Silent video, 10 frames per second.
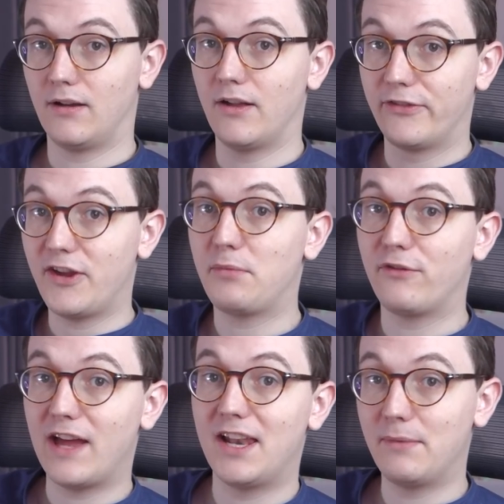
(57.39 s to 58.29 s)
On top
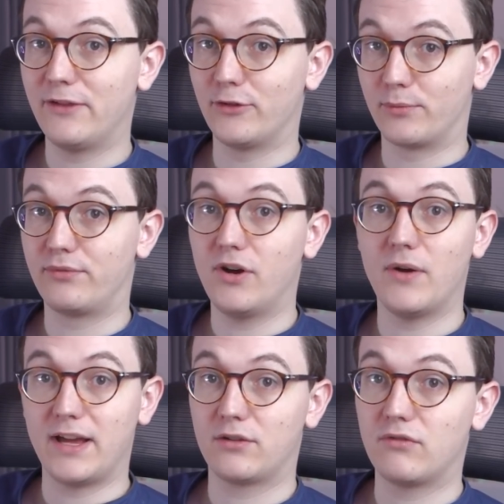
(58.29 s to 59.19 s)
of Elementor Pro
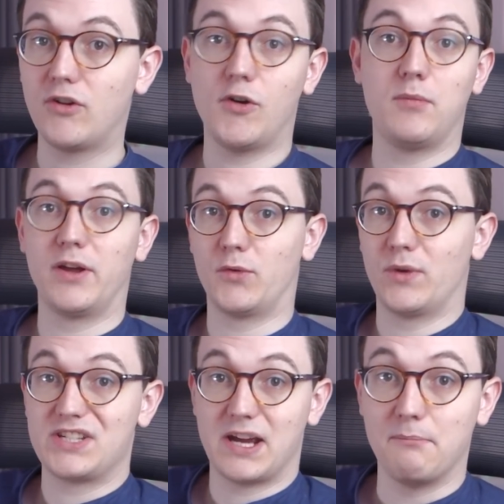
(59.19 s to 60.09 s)
and Crocoblock,
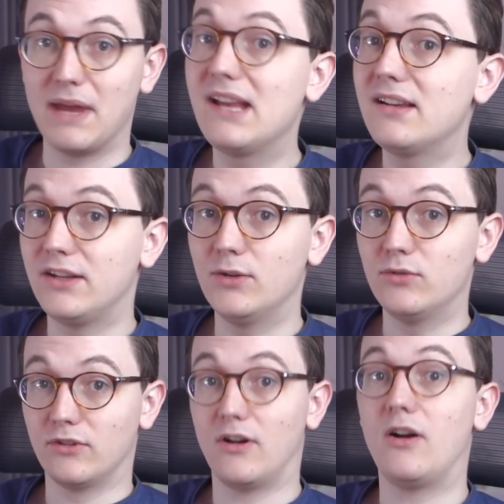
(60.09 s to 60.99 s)
which I mainly use on